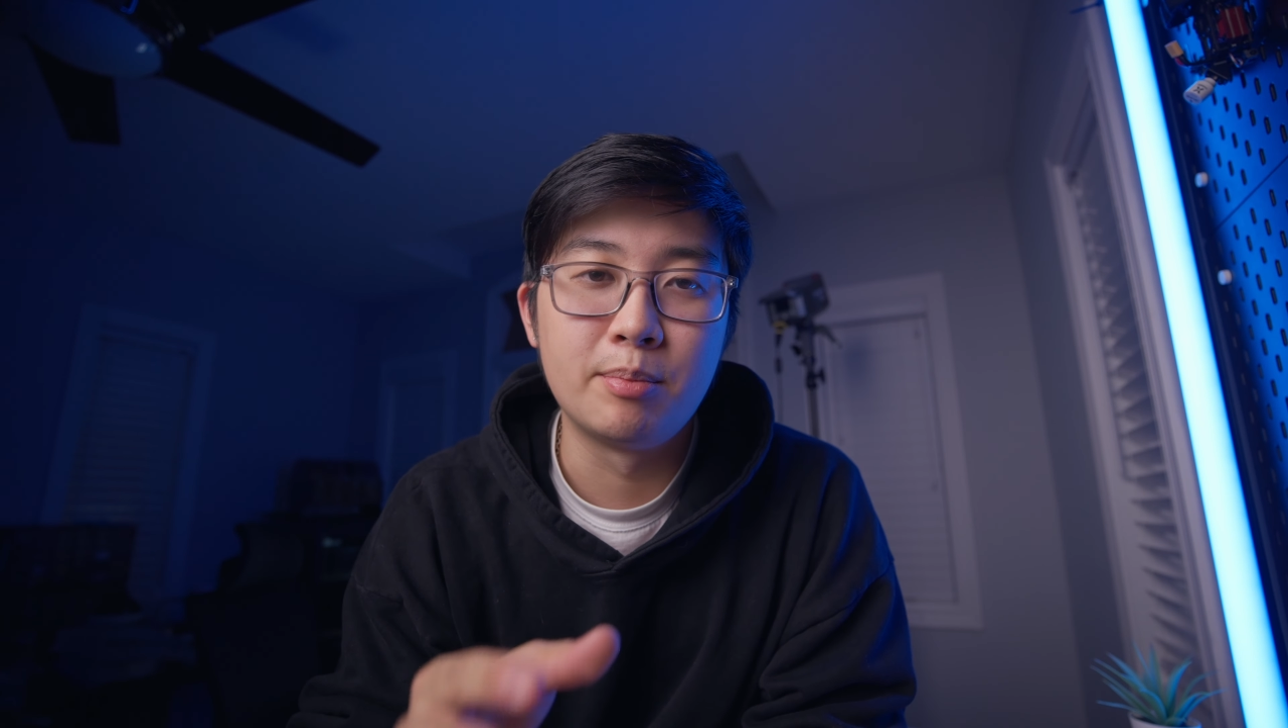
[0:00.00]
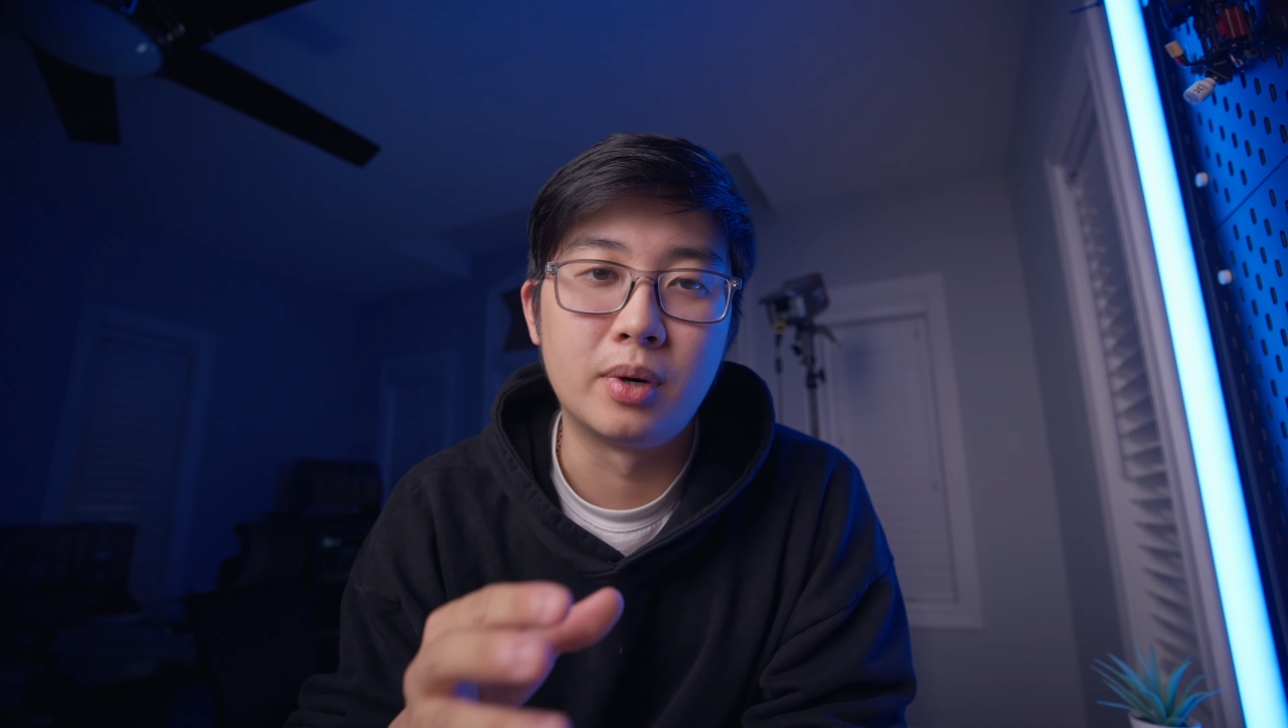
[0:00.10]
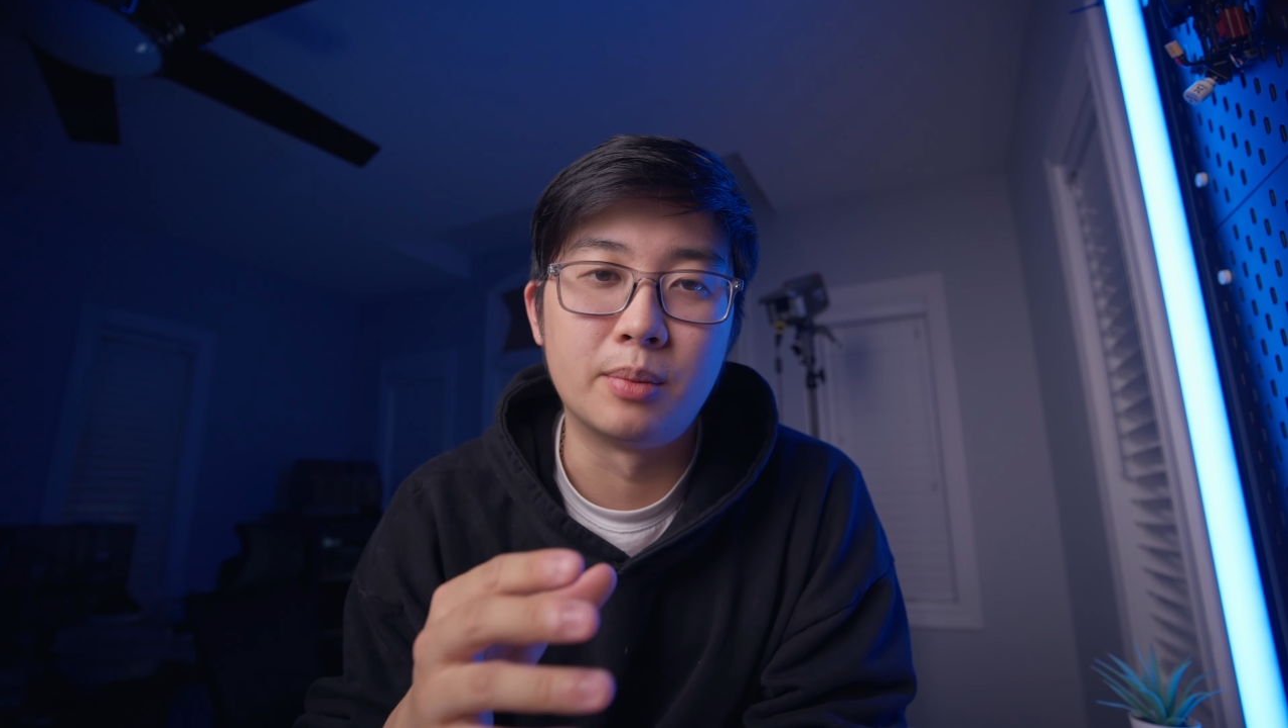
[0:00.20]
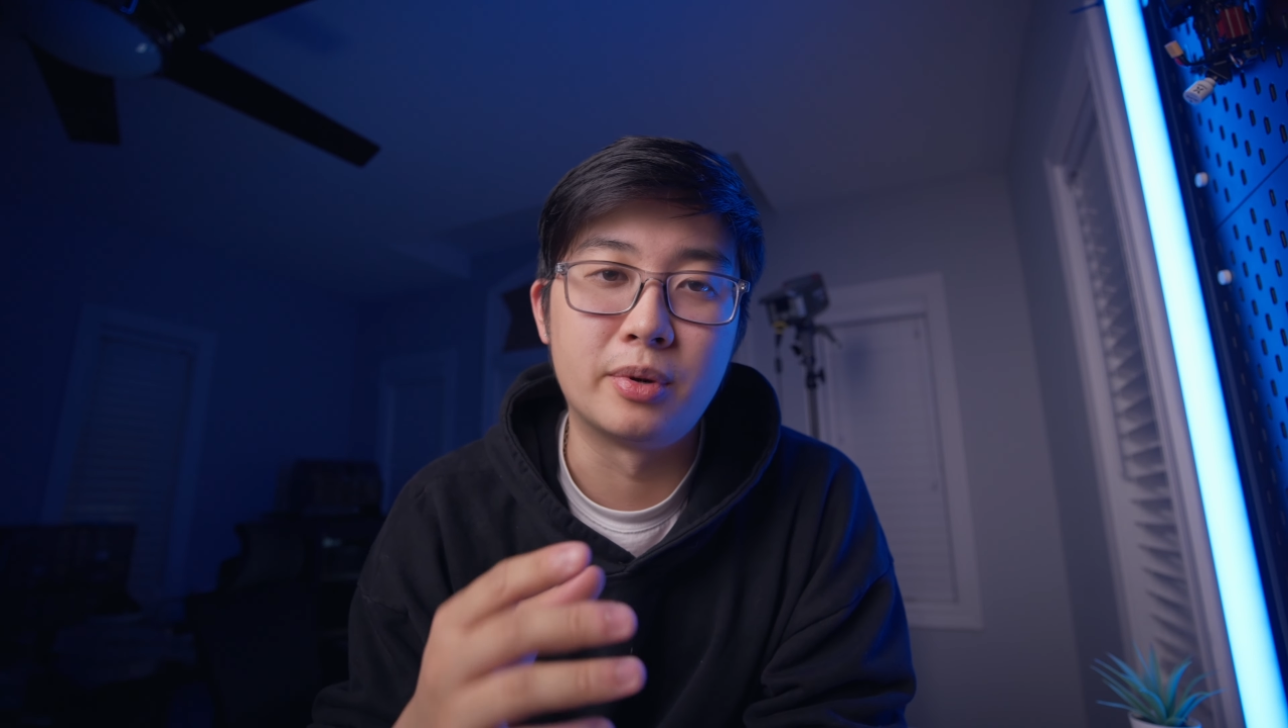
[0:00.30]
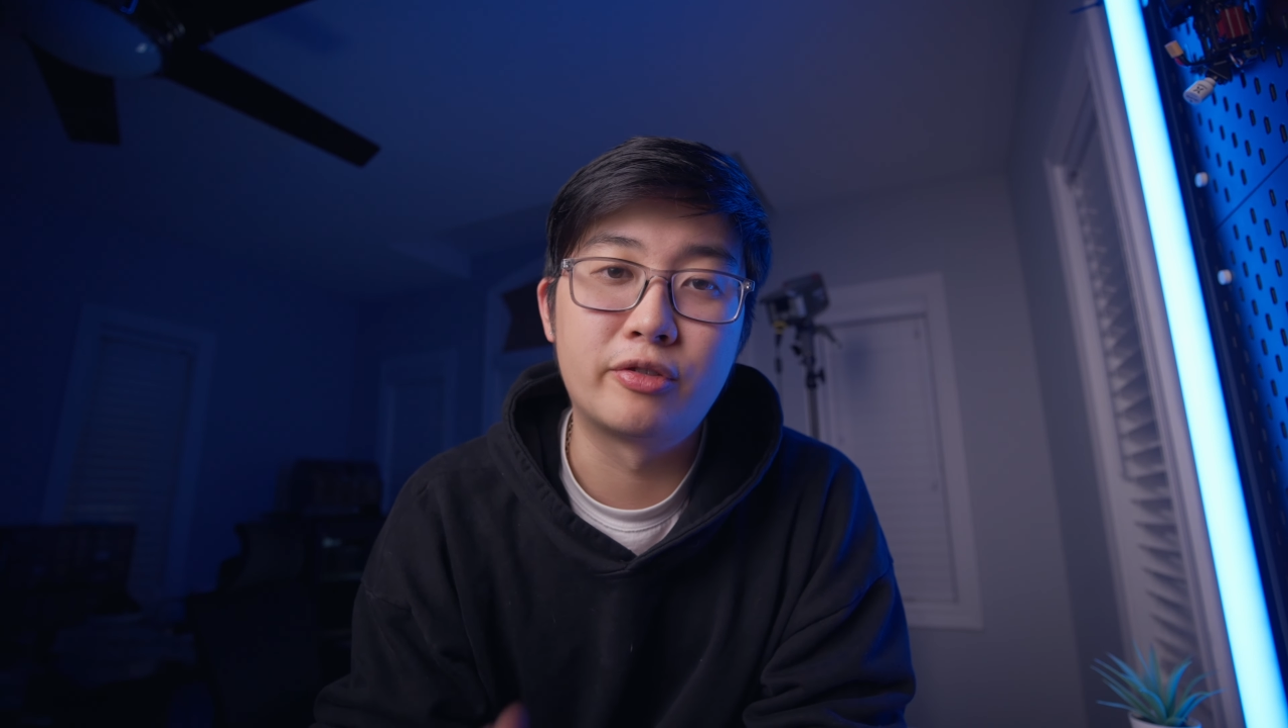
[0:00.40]

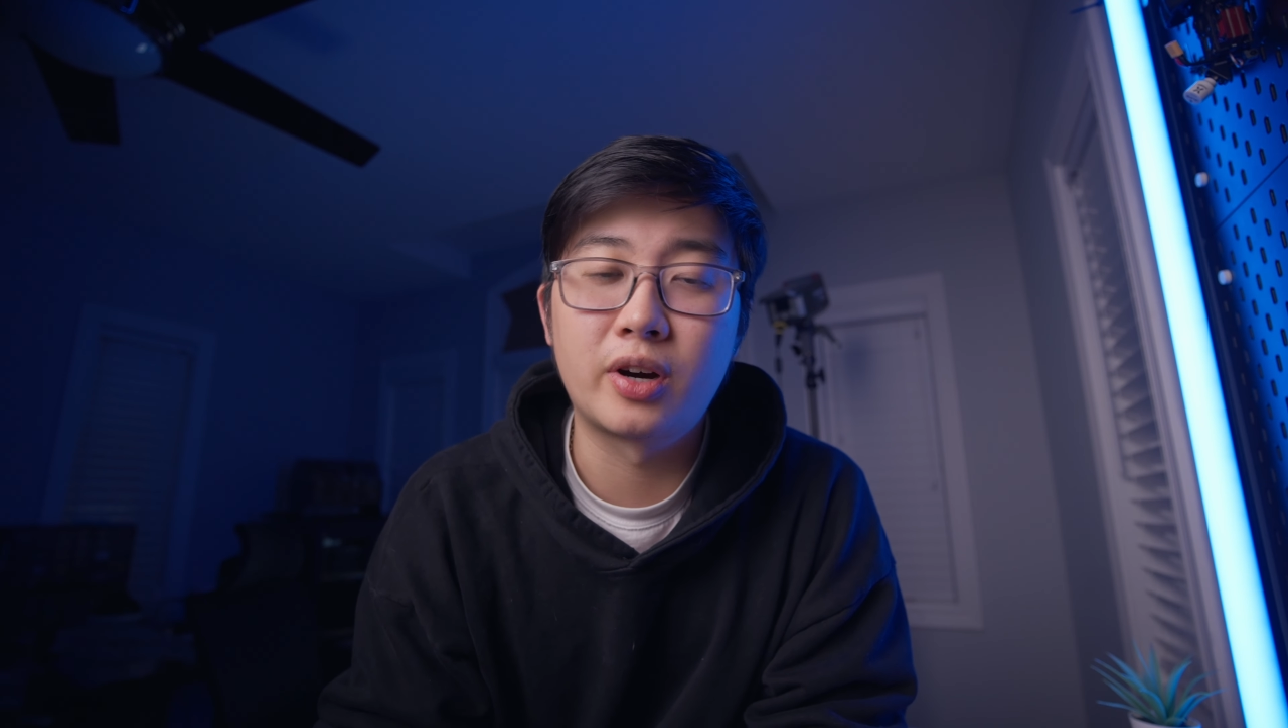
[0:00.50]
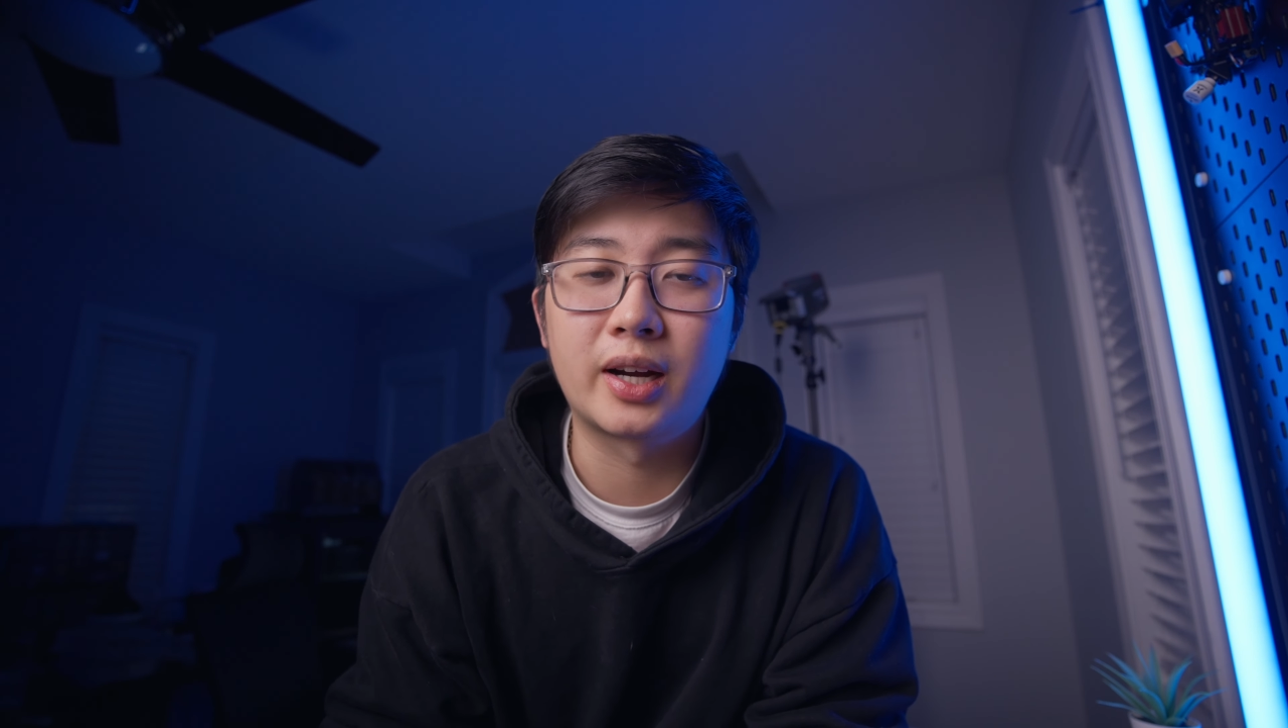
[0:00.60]
But before I